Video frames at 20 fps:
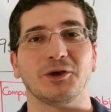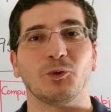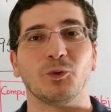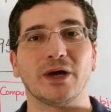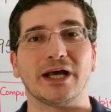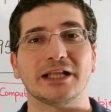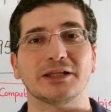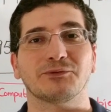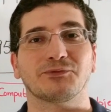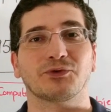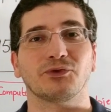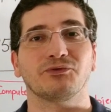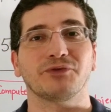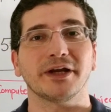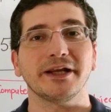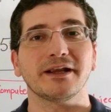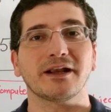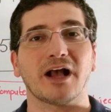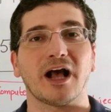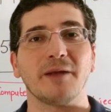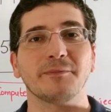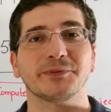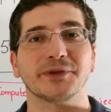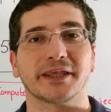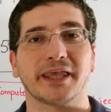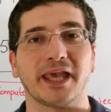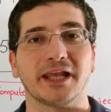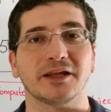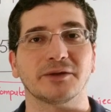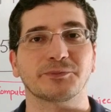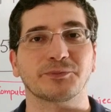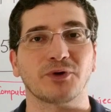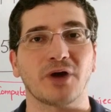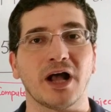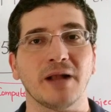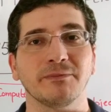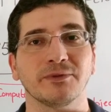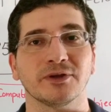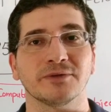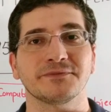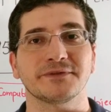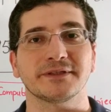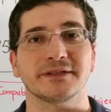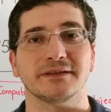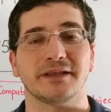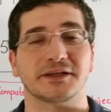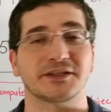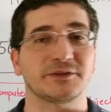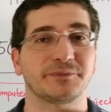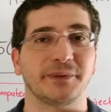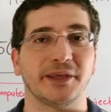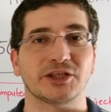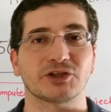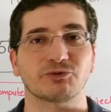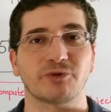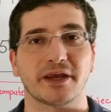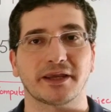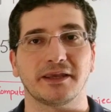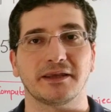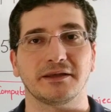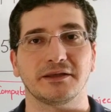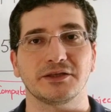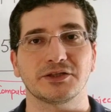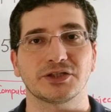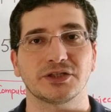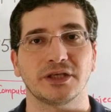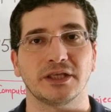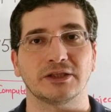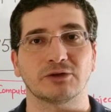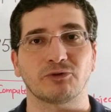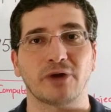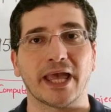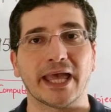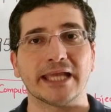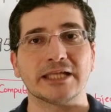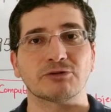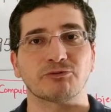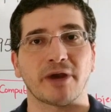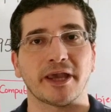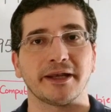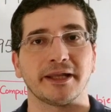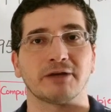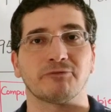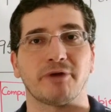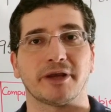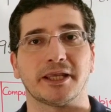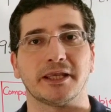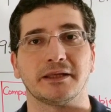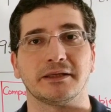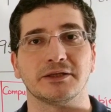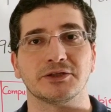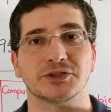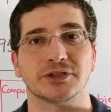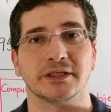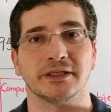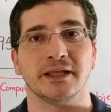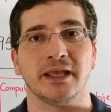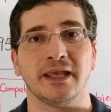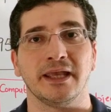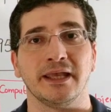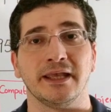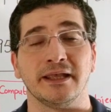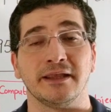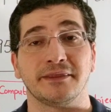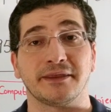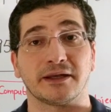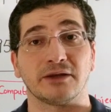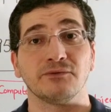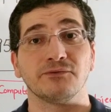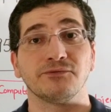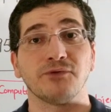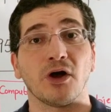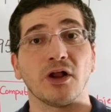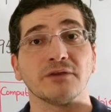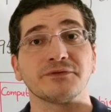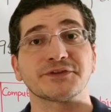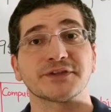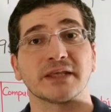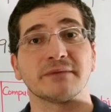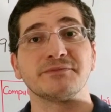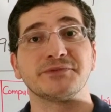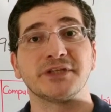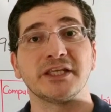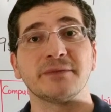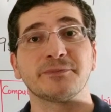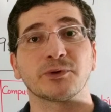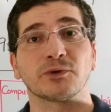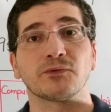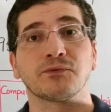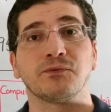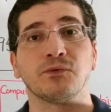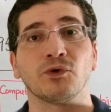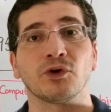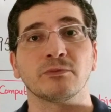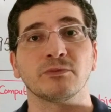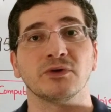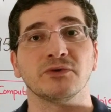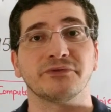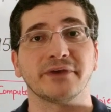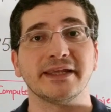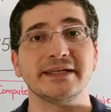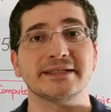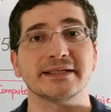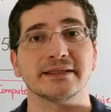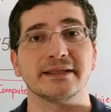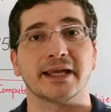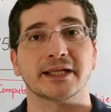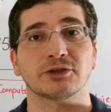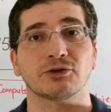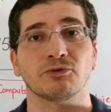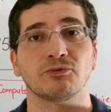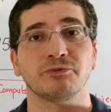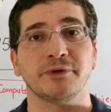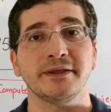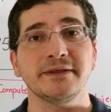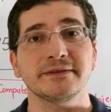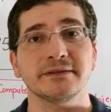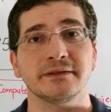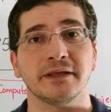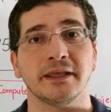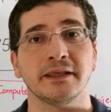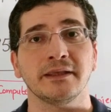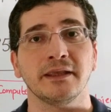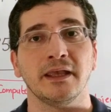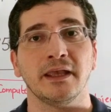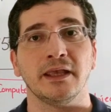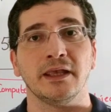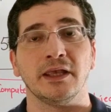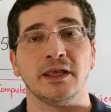well, for very complicated problems like speech recognition or handwriting recognition that involve some deeper form of intellect or reasoning,